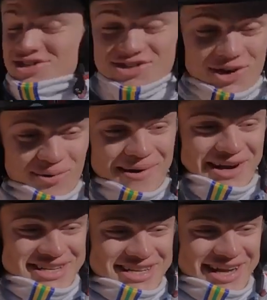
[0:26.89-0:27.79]
So
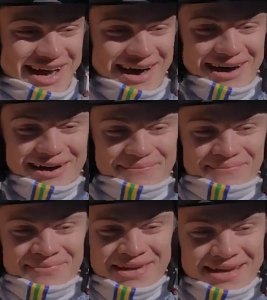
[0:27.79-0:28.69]
much.
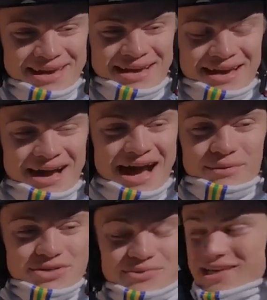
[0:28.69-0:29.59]
Um,
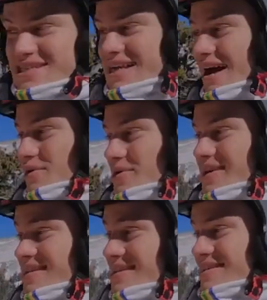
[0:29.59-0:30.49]
I was really sad when we
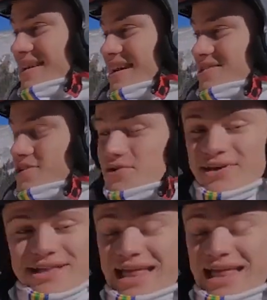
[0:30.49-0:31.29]
get, didn't get to do it